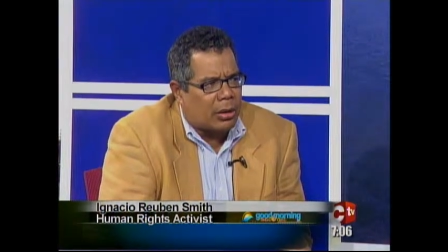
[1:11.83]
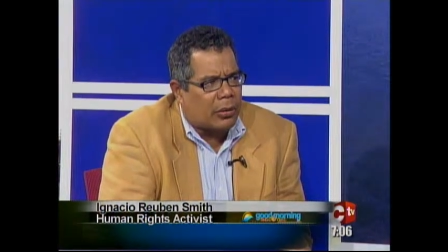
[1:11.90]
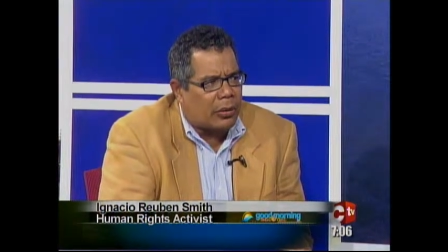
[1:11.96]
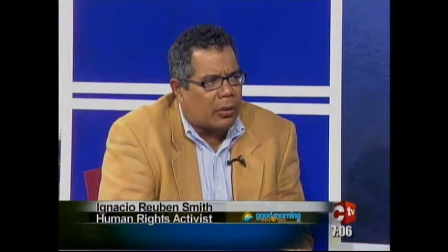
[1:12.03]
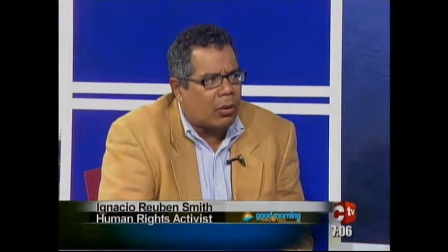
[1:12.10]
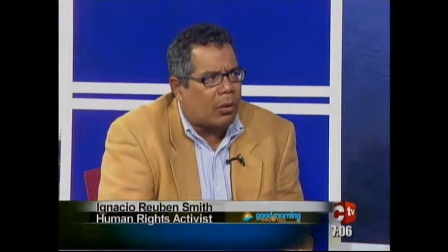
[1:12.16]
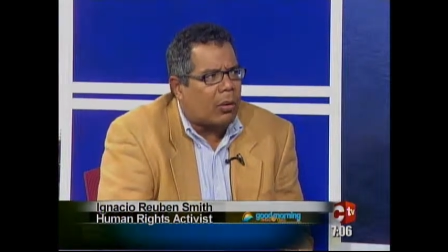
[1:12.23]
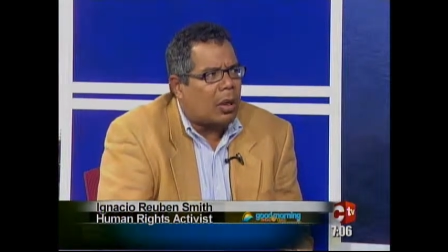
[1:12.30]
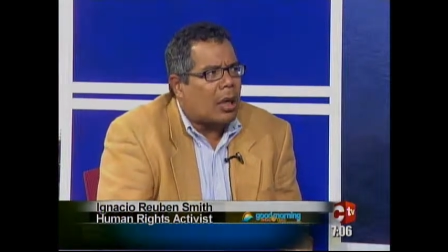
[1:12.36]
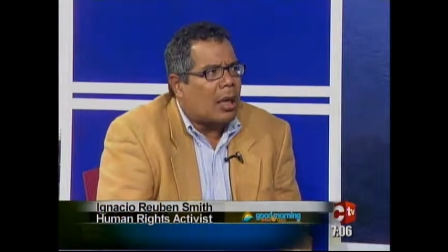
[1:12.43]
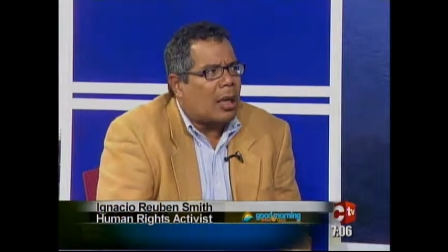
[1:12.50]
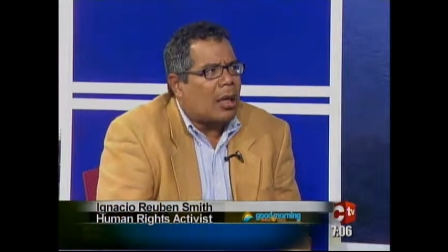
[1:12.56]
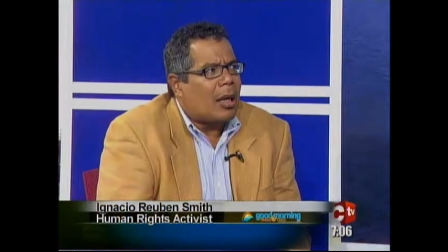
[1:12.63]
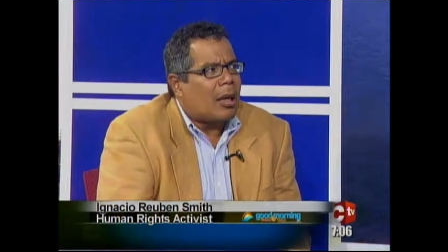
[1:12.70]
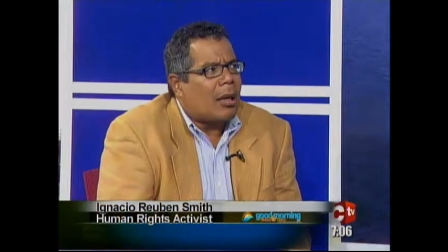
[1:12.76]
So
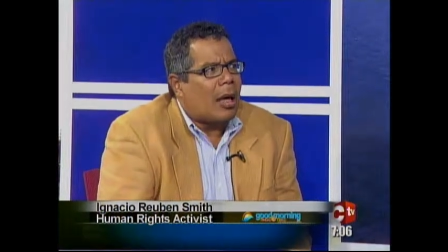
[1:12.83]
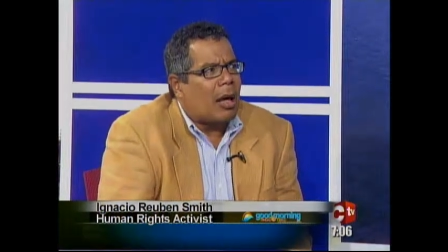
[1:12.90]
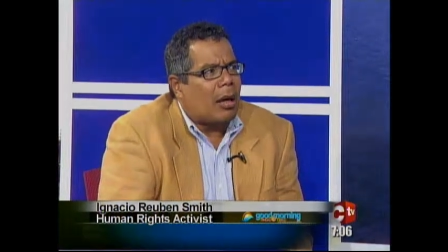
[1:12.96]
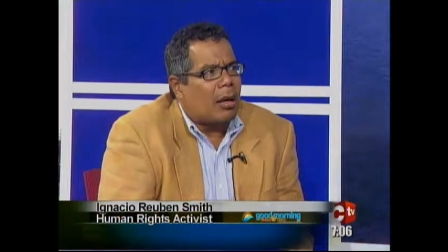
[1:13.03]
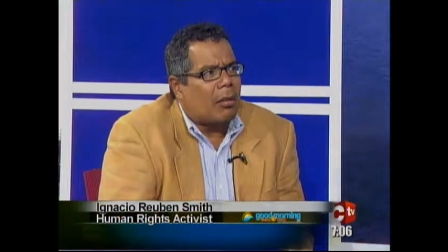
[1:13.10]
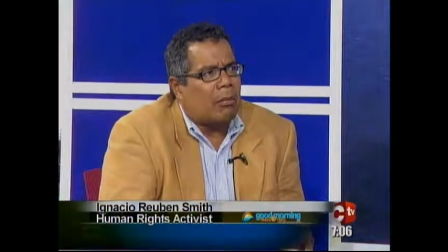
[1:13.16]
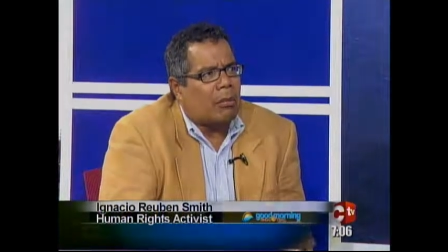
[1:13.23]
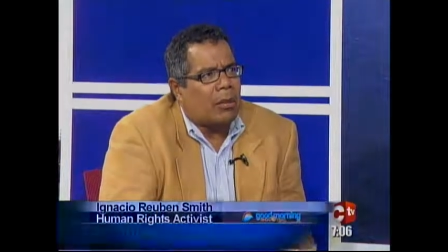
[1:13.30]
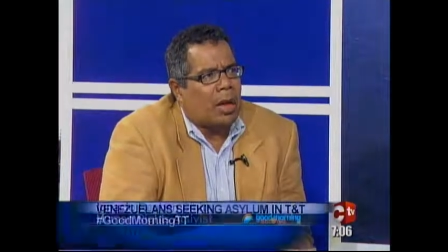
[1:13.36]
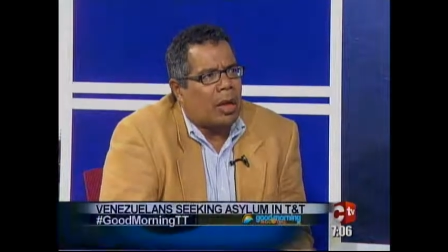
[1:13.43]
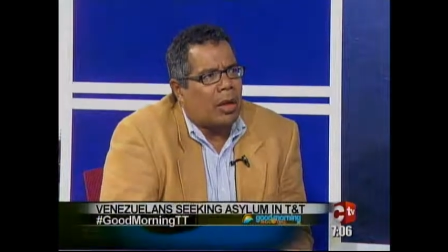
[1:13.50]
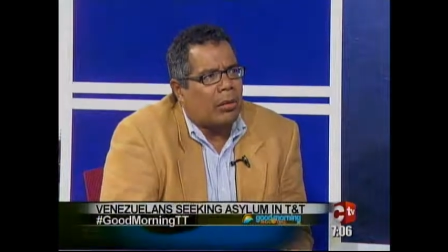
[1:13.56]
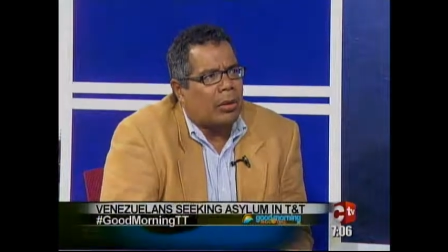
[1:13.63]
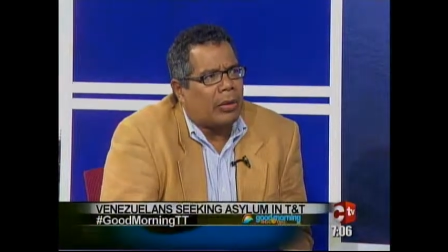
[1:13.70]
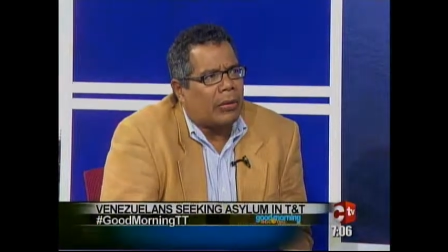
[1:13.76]
I
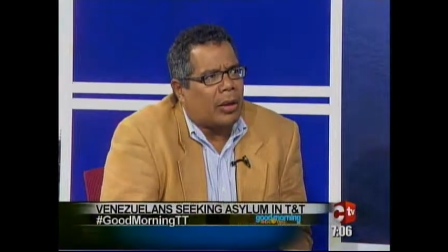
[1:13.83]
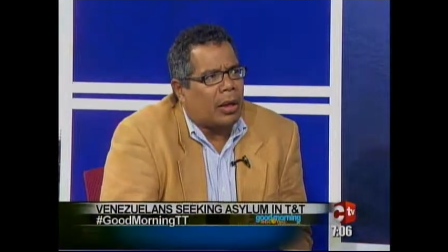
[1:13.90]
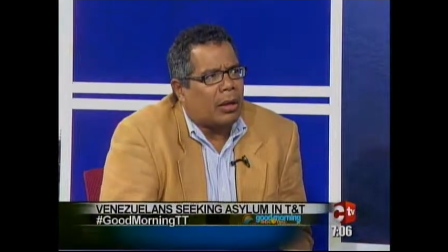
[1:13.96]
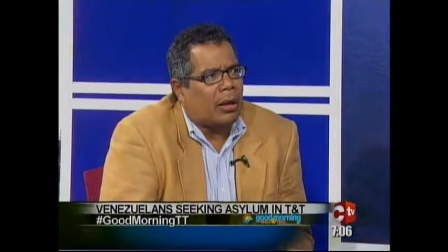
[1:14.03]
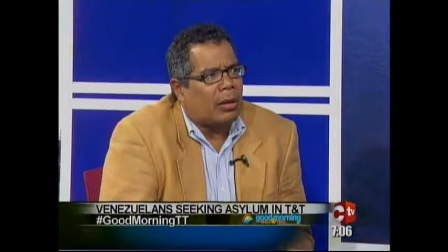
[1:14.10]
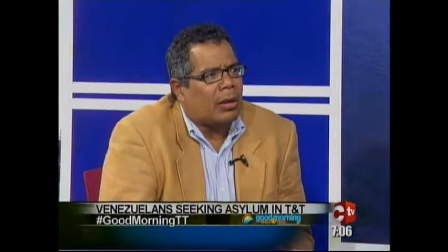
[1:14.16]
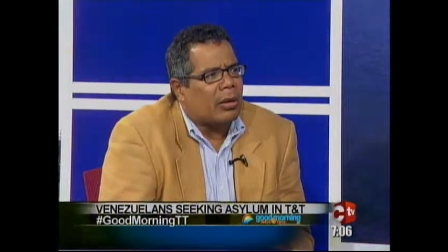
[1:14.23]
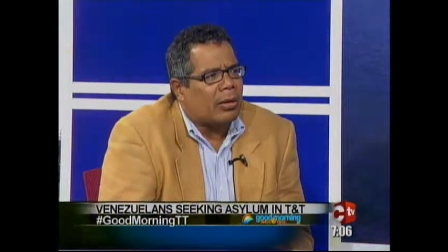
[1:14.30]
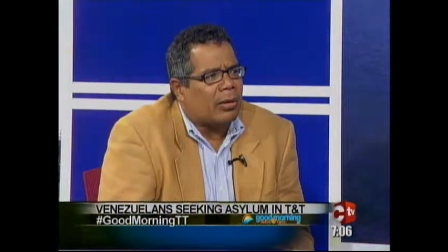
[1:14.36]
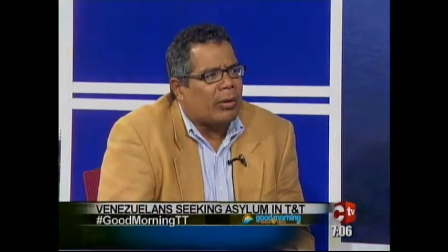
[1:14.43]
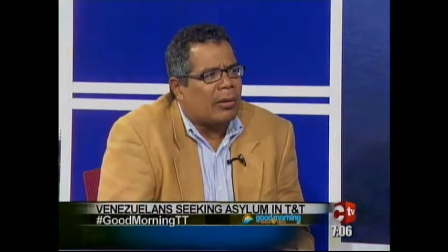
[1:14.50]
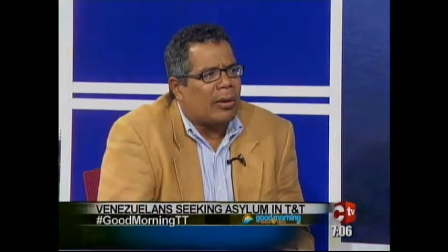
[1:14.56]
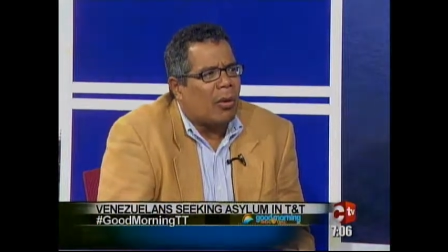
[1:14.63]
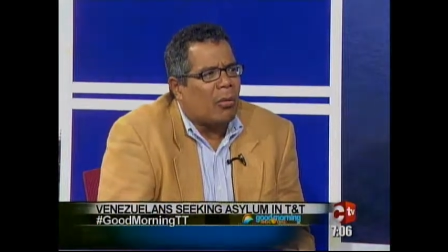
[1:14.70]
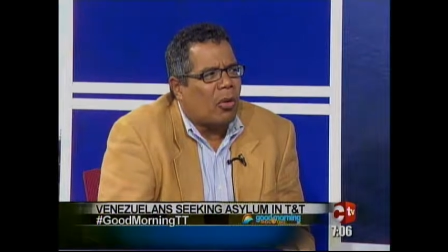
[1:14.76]
would say that there's
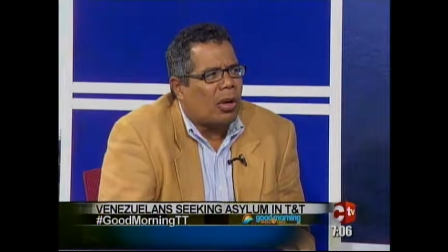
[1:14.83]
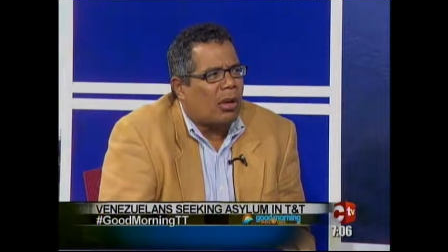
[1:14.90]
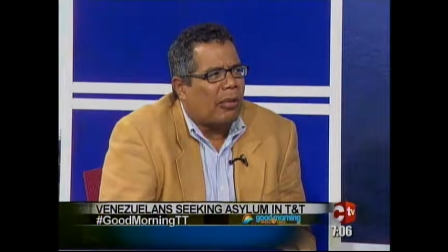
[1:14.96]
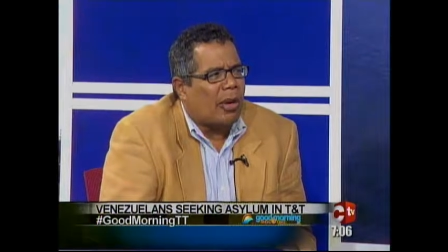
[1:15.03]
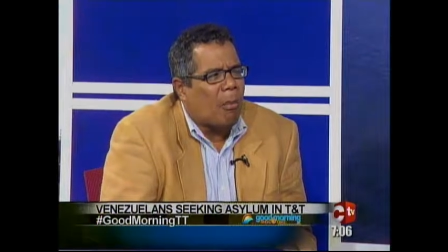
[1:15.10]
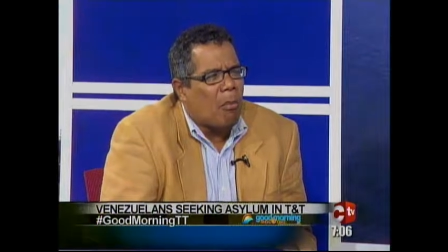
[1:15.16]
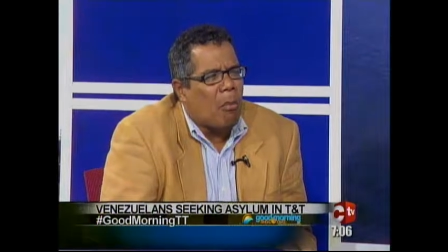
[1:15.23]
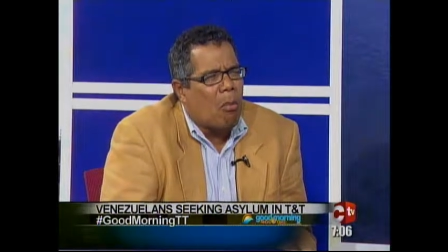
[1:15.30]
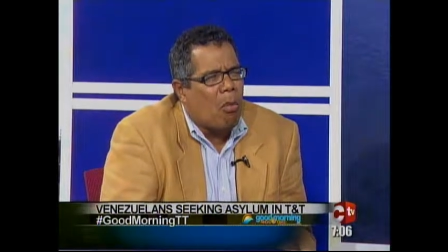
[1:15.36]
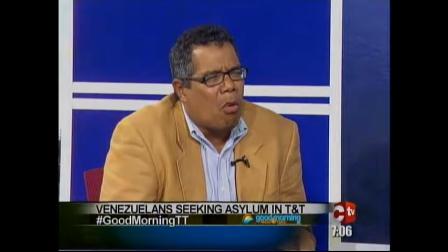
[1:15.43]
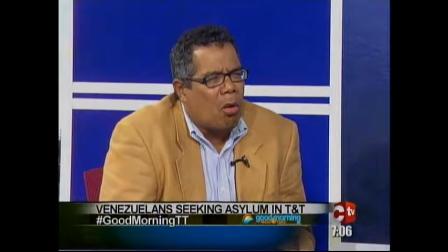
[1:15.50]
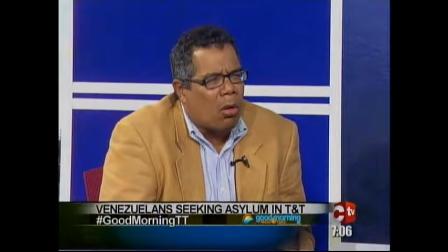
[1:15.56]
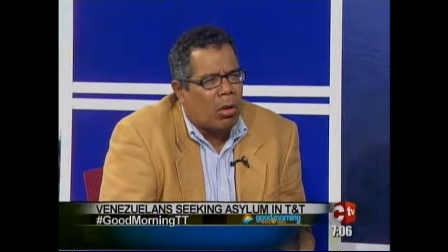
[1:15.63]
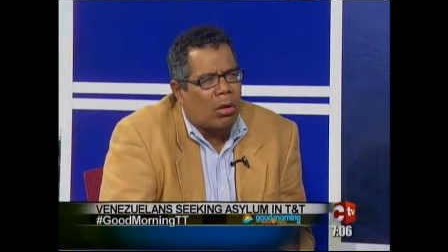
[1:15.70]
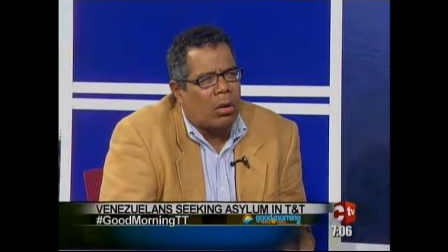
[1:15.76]
somewhat of a
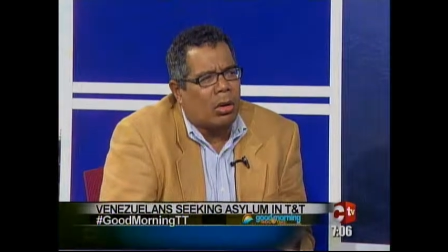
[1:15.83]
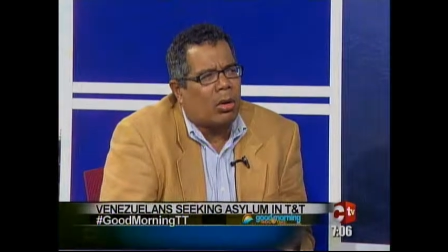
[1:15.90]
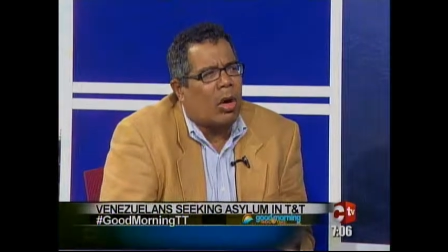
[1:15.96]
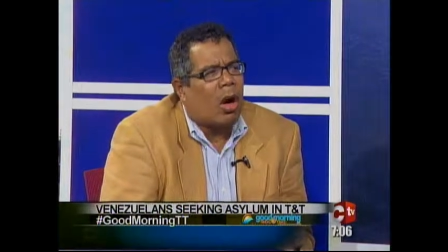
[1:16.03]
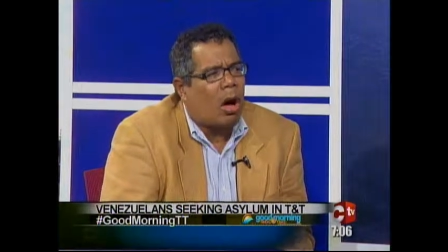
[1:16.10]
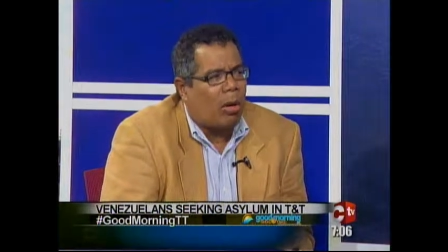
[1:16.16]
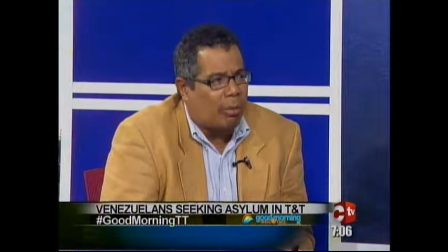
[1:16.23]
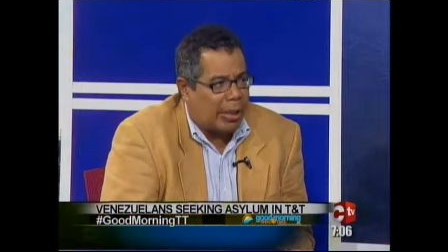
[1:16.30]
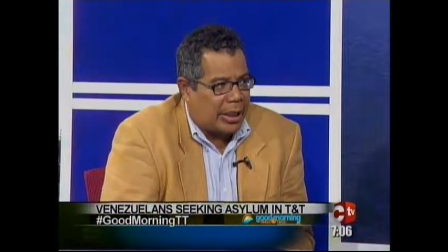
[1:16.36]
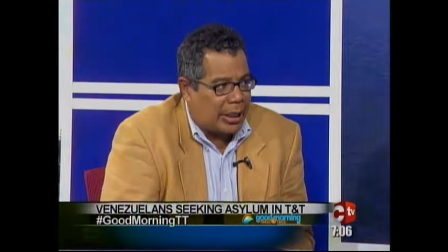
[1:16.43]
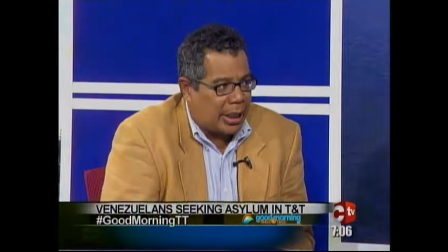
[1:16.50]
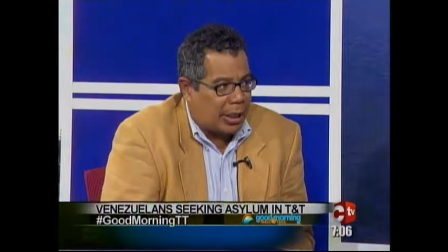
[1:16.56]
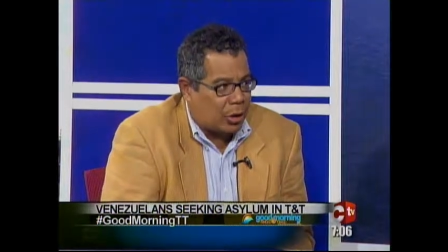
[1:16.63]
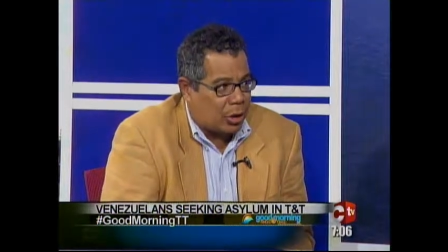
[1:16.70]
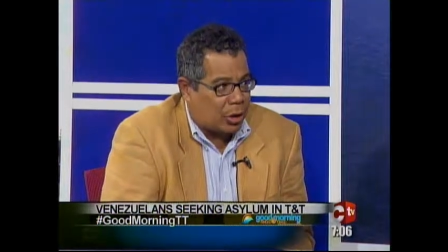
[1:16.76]
moral
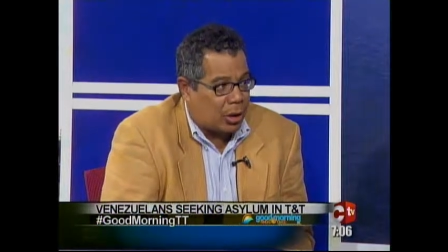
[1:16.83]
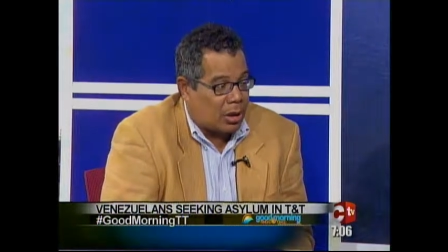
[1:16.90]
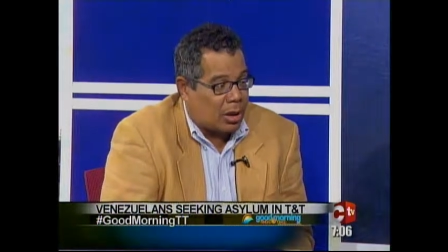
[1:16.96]
obligation.